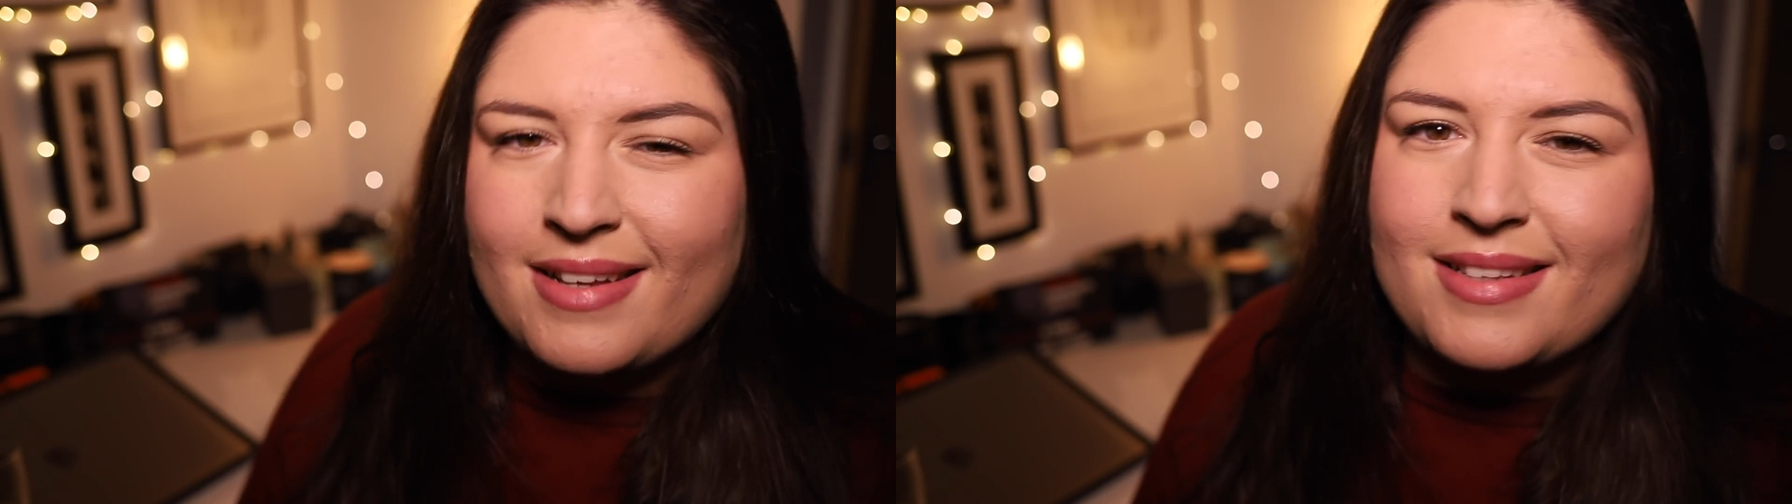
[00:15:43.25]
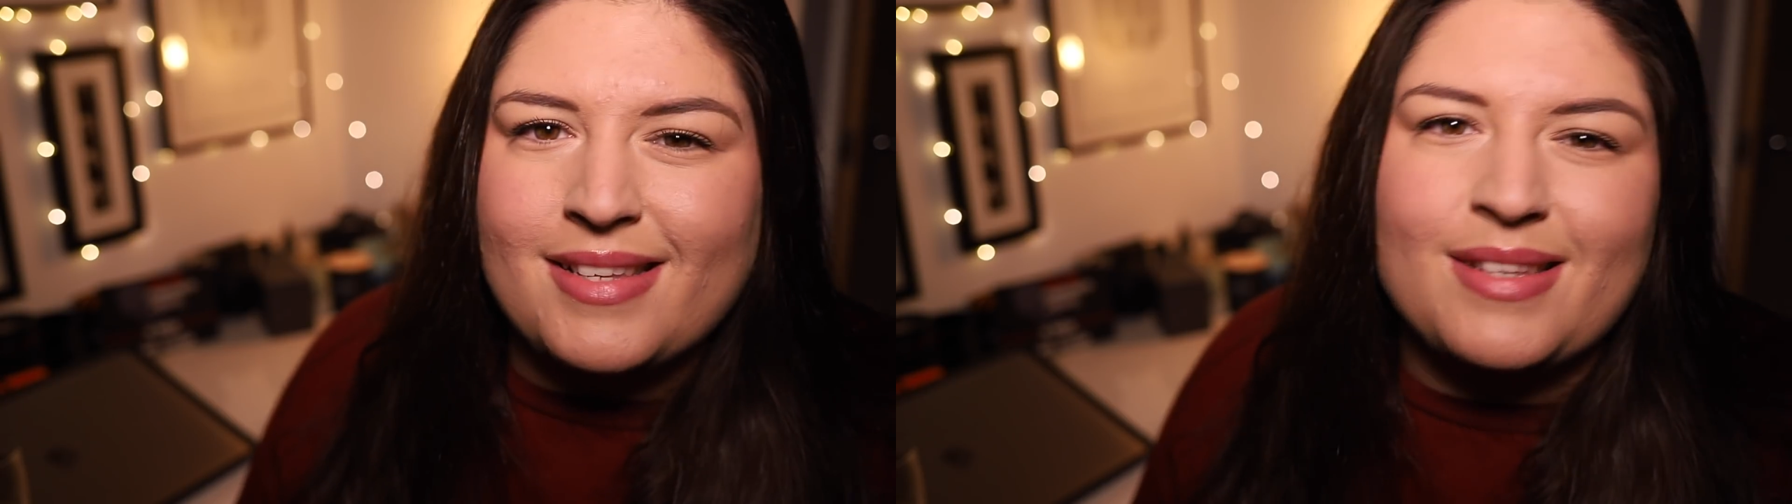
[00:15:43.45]

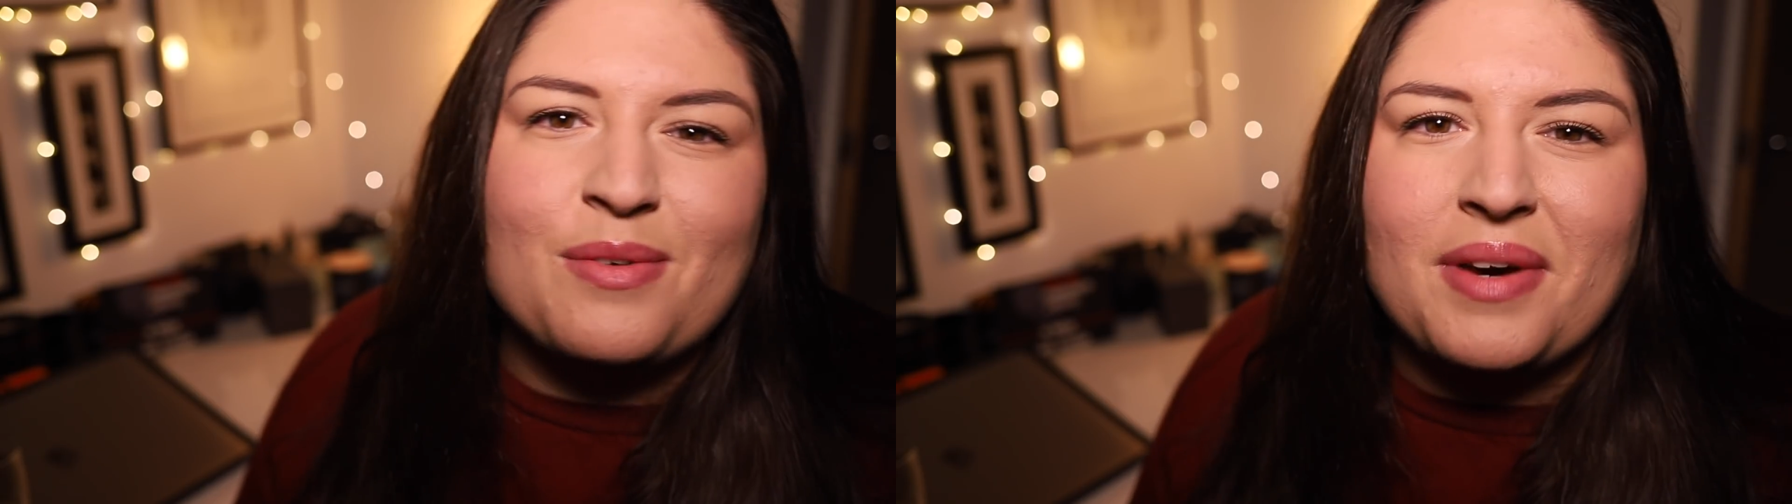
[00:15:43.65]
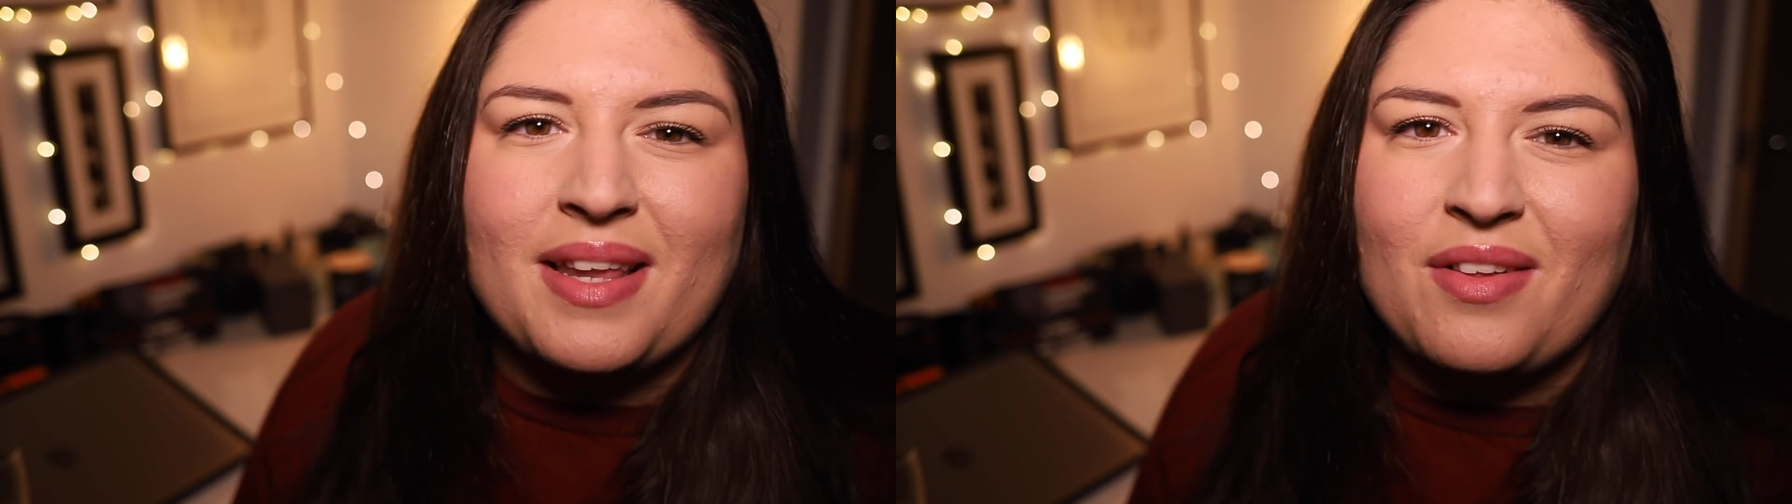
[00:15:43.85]
It's just
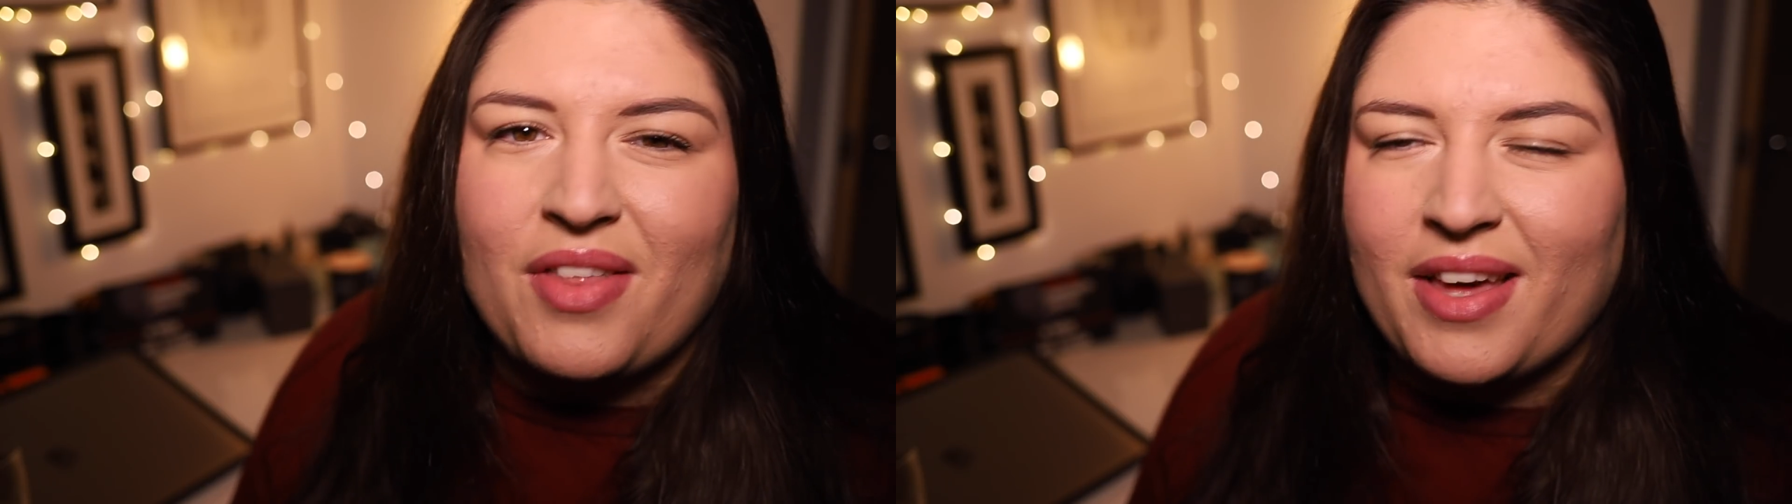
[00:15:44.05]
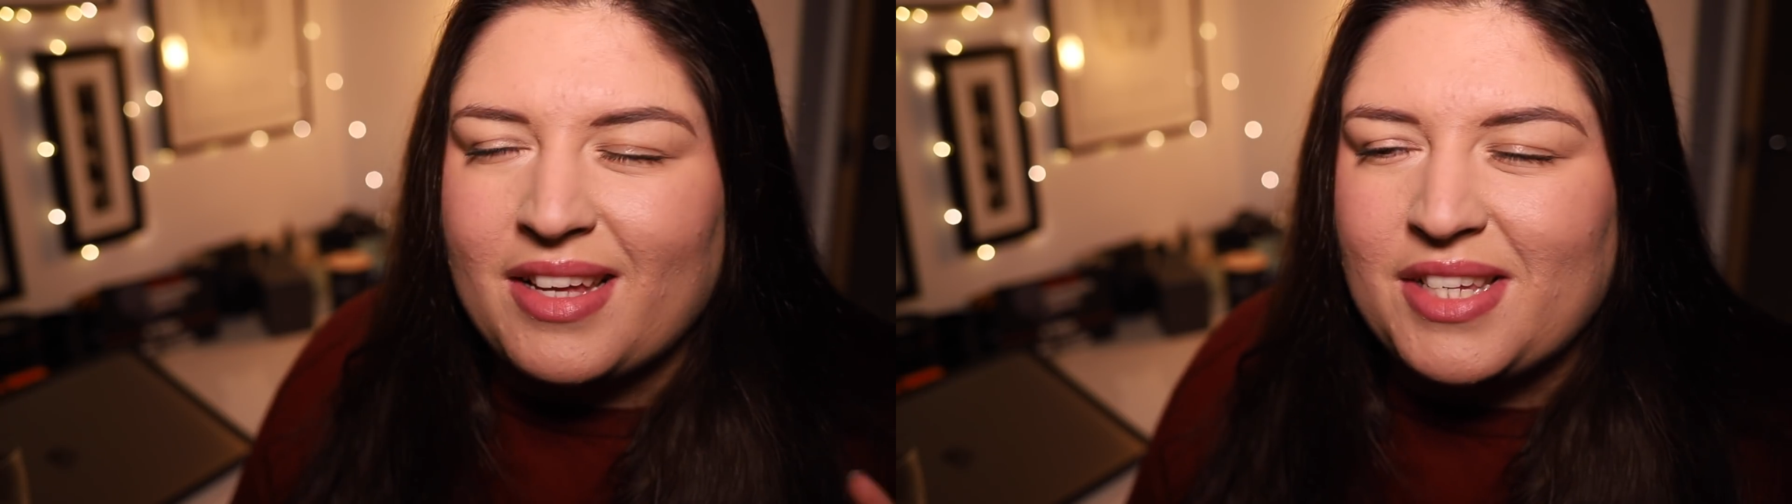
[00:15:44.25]
a weird little
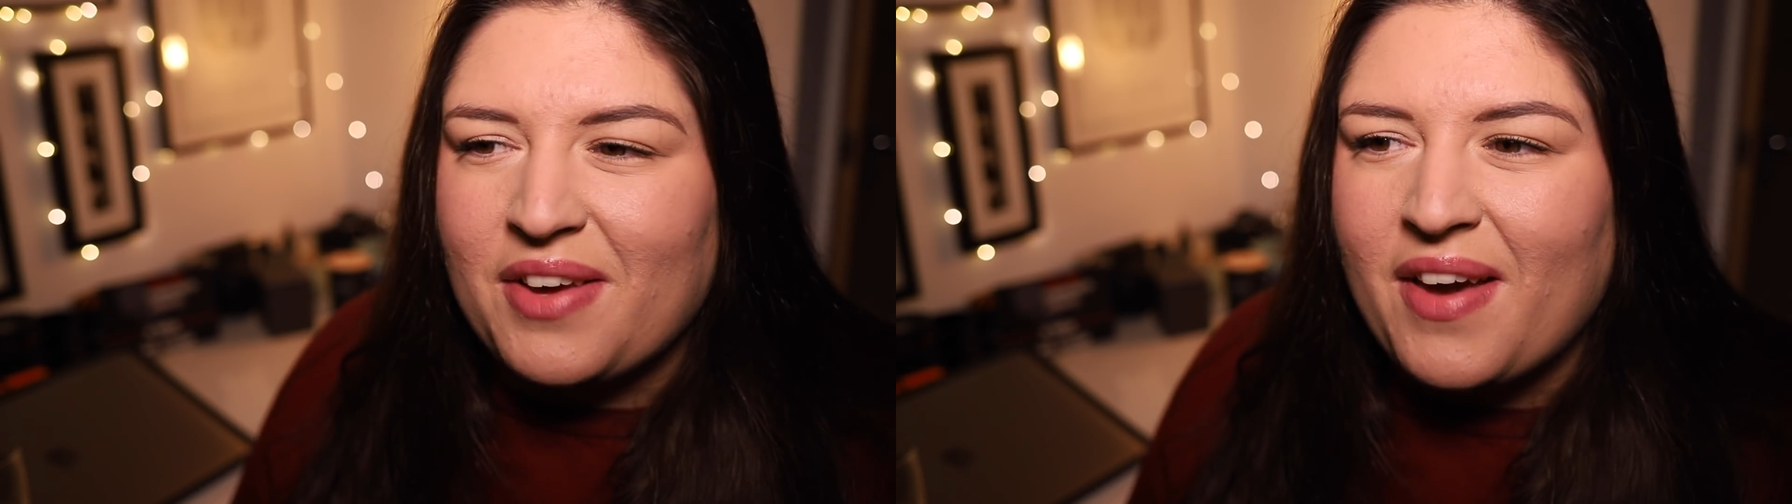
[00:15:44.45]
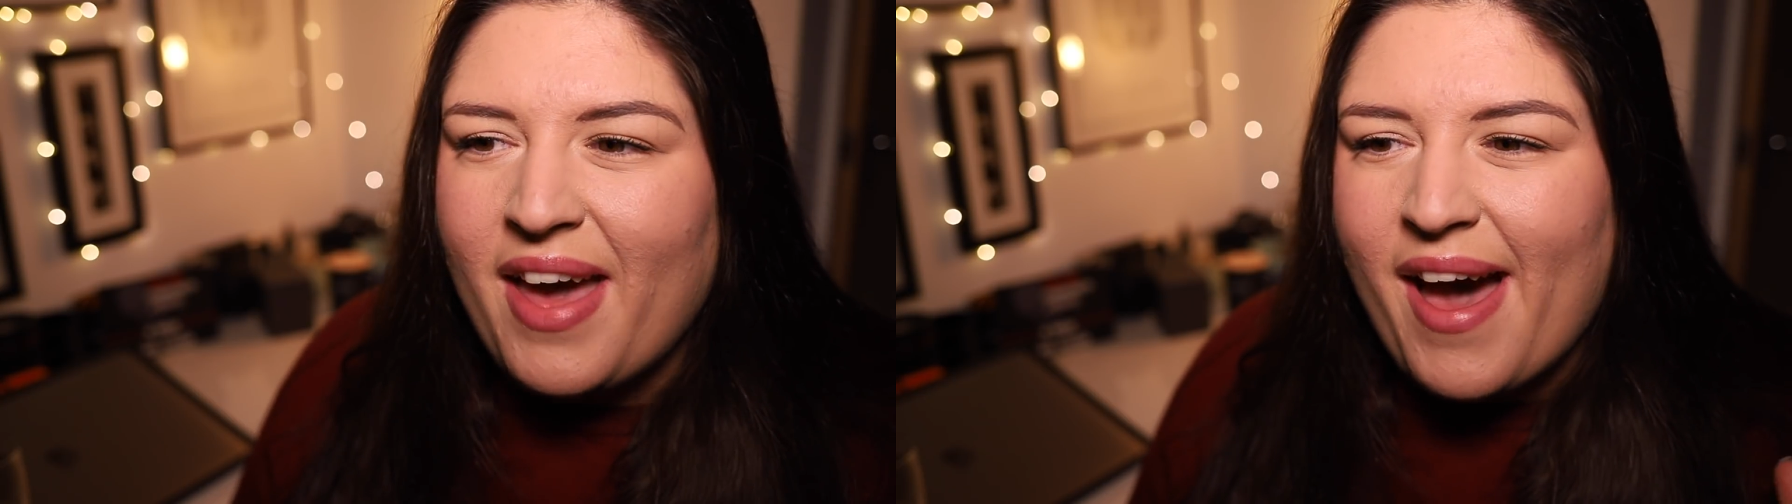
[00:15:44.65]
thing I do.